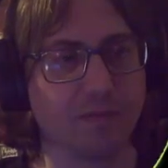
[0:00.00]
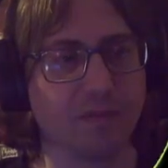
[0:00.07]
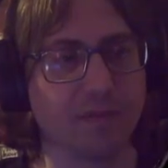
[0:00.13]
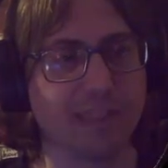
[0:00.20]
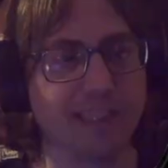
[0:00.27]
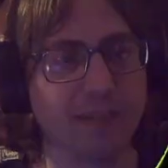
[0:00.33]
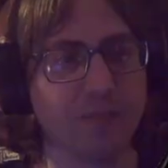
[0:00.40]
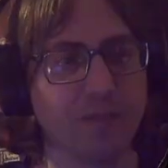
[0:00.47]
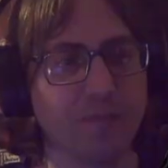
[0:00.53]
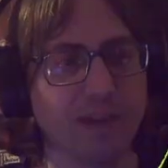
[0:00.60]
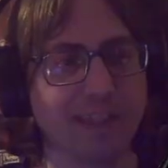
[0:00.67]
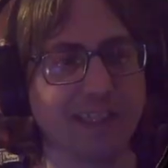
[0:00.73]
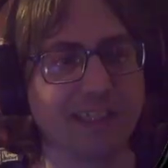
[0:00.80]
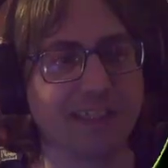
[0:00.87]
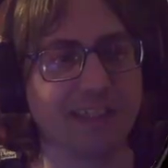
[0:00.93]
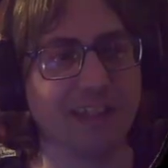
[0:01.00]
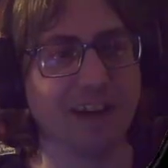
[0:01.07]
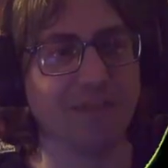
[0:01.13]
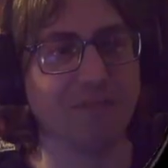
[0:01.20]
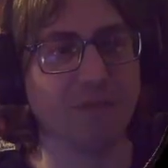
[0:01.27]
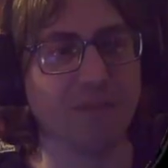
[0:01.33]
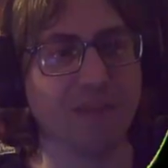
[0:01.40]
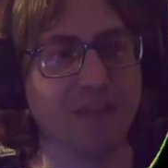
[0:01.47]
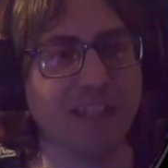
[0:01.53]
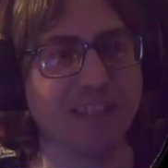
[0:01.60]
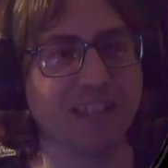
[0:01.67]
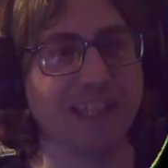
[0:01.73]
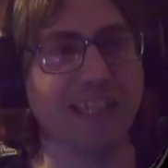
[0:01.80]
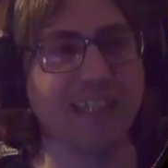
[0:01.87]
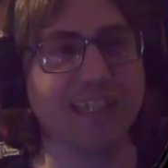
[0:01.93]
So we must, you know,
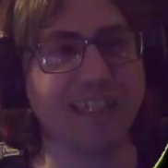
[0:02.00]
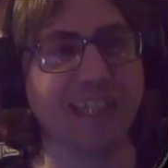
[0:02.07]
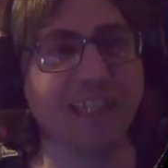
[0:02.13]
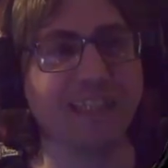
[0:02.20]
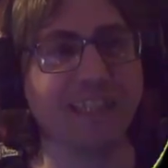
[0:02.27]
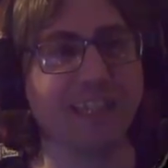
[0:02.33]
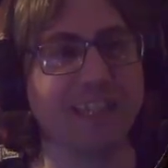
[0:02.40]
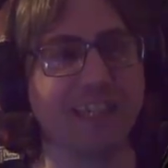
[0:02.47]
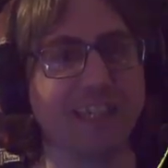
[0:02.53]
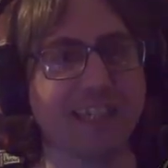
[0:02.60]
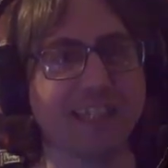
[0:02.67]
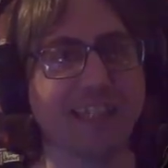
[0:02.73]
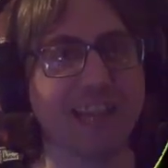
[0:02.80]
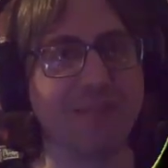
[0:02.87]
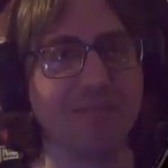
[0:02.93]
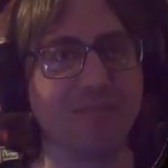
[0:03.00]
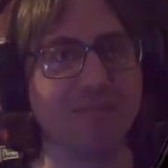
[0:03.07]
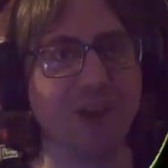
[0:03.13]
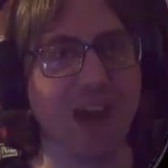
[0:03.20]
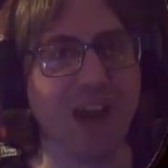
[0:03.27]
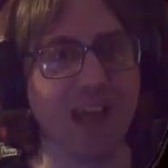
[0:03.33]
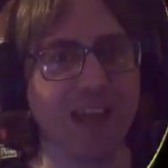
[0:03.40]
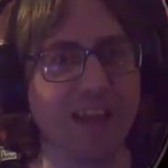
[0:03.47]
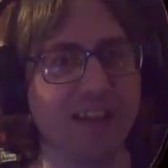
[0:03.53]
repeatedly send it in the same way.